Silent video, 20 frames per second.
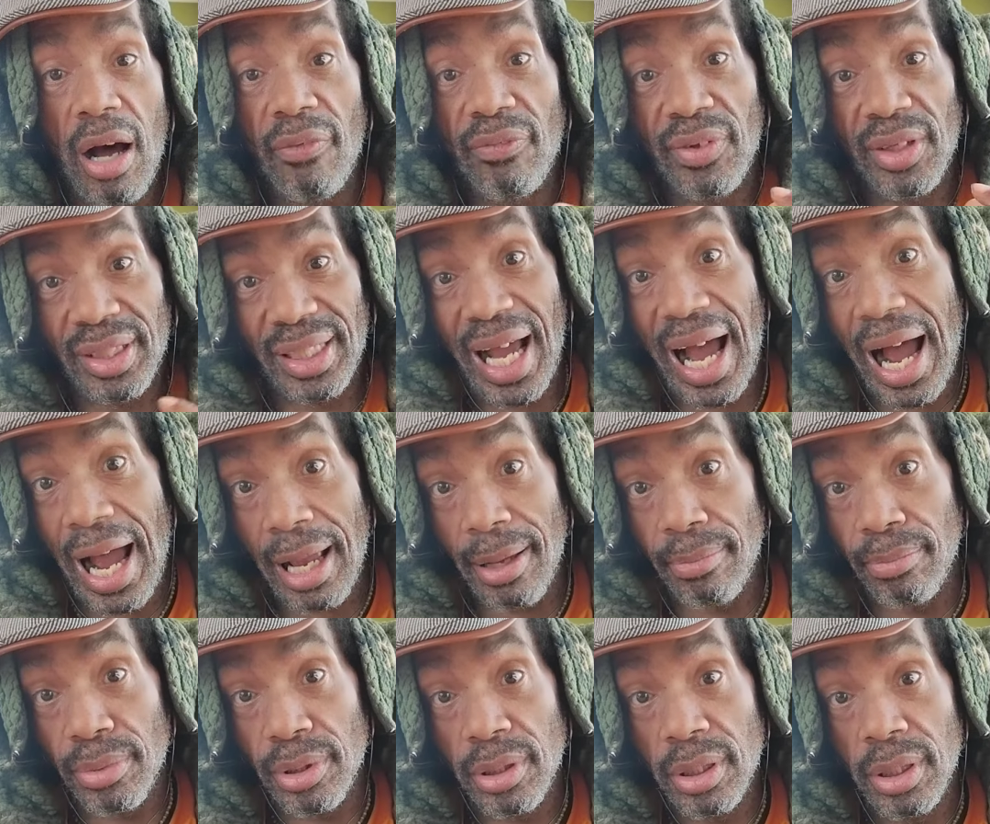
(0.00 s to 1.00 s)
of the
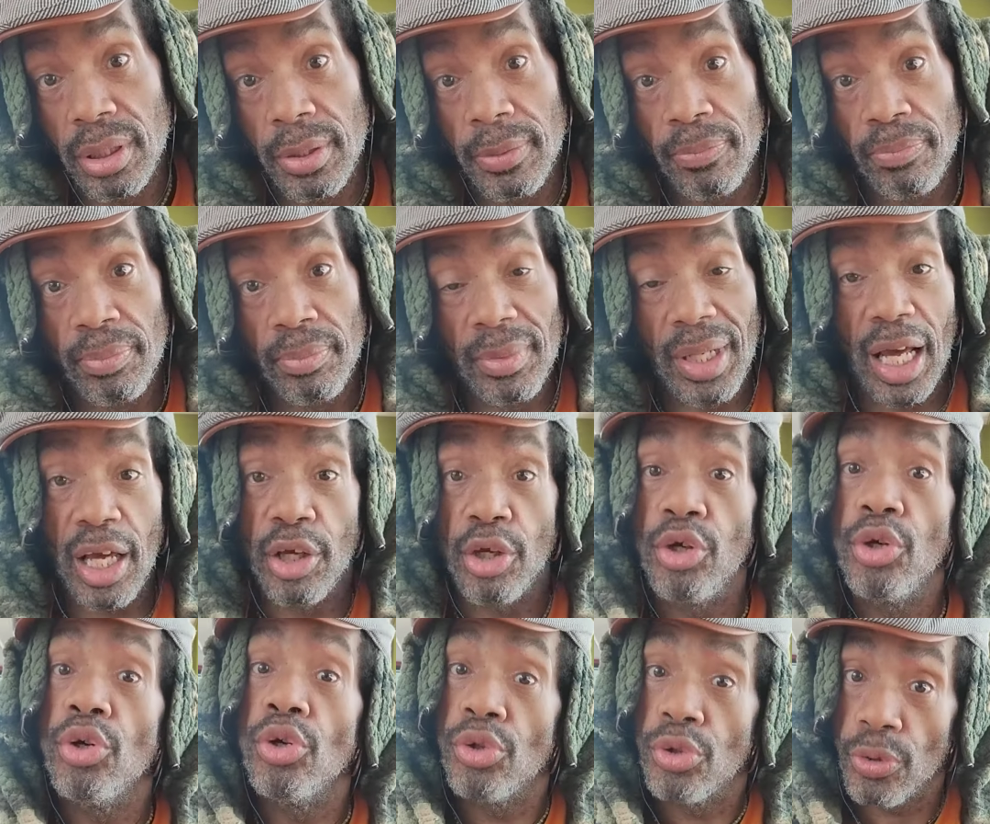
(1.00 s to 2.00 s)
times
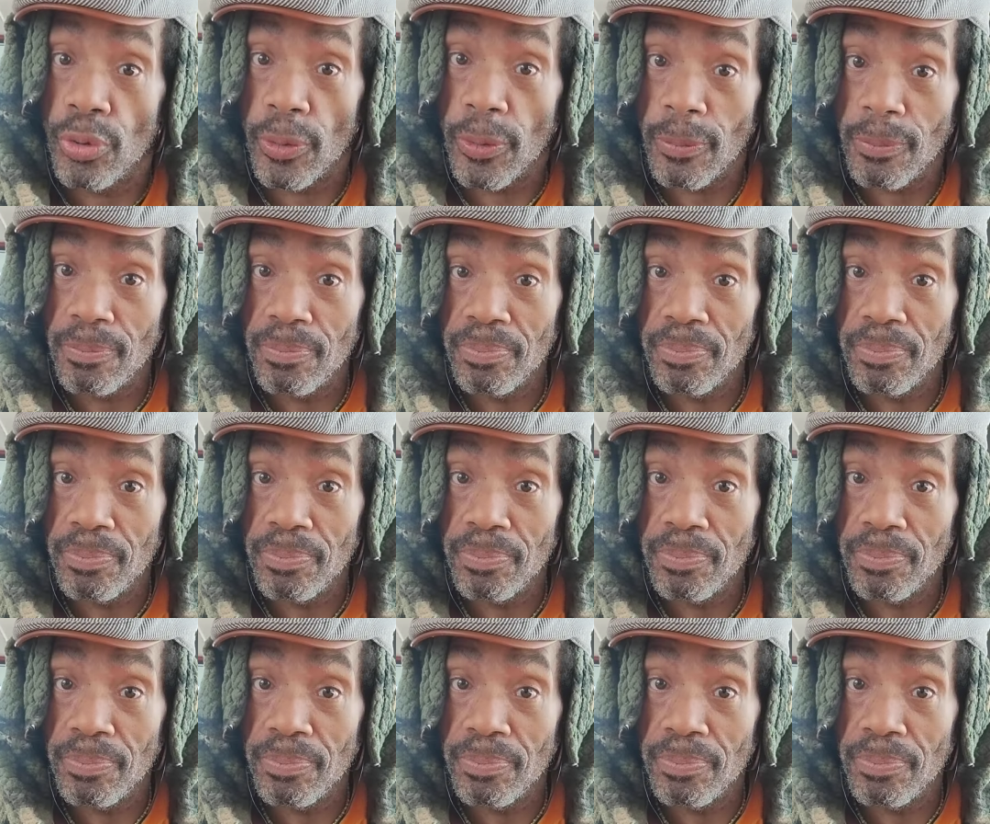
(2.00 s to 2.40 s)
like you do.